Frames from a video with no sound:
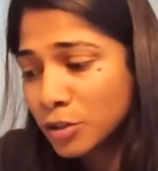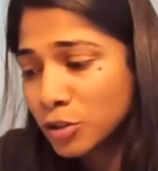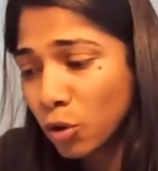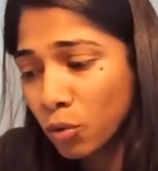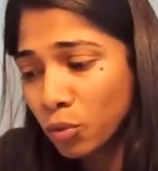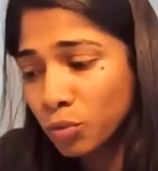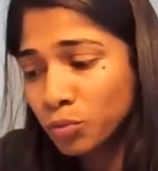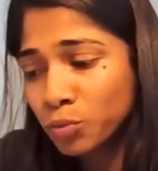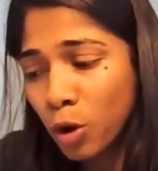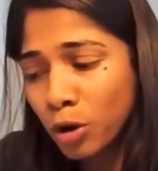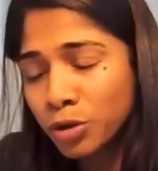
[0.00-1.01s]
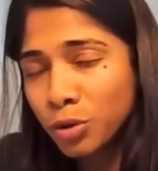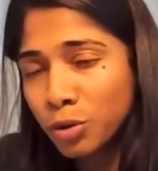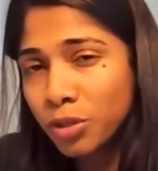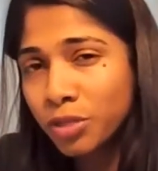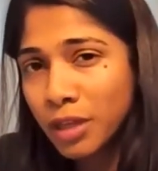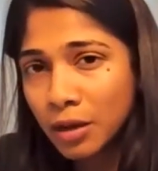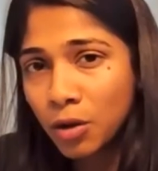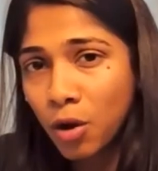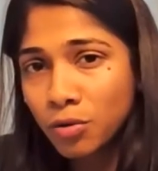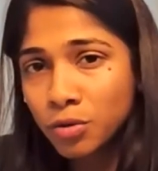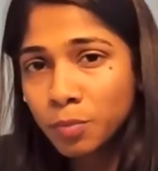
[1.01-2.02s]
So what do you think
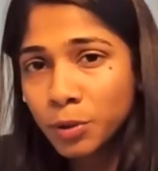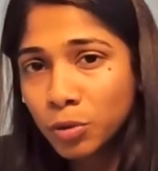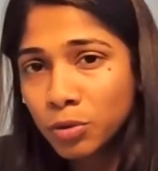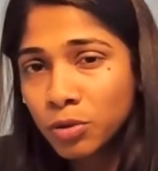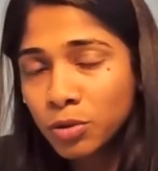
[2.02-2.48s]
contribute